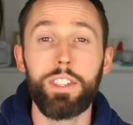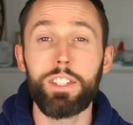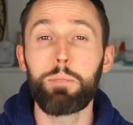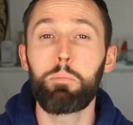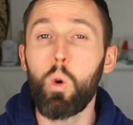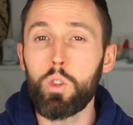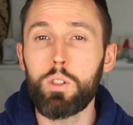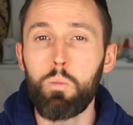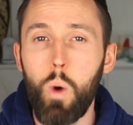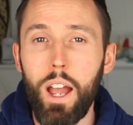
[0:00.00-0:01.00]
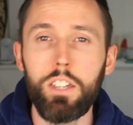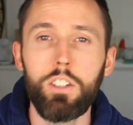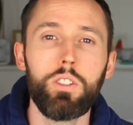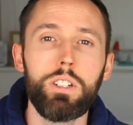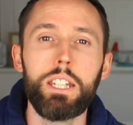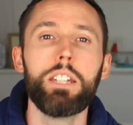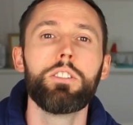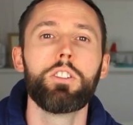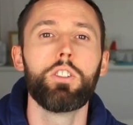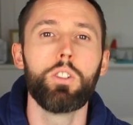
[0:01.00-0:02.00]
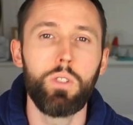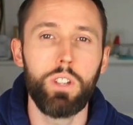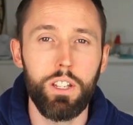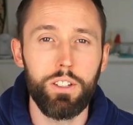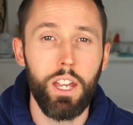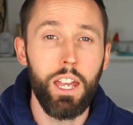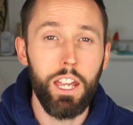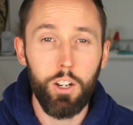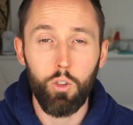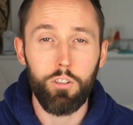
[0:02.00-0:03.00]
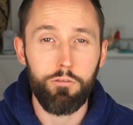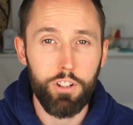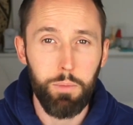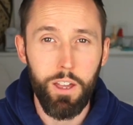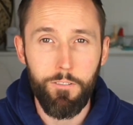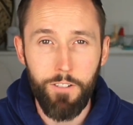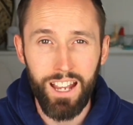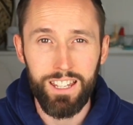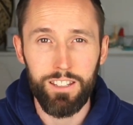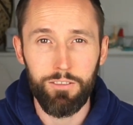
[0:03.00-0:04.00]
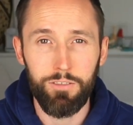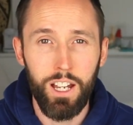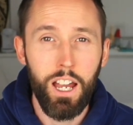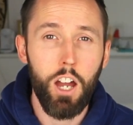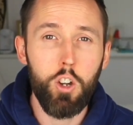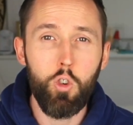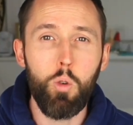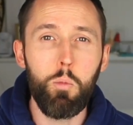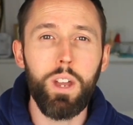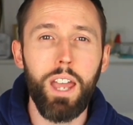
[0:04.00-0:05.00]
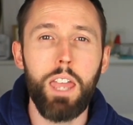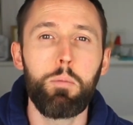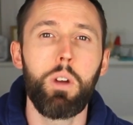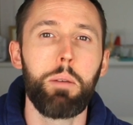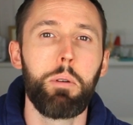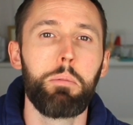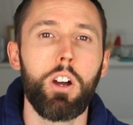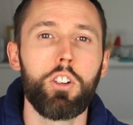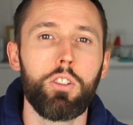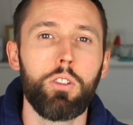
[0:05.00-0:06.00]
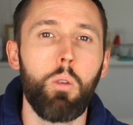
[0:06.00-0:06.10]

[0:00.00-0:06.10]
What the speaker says: There's an important way you need to do this in order for it to be effective. A normal cable hip abduction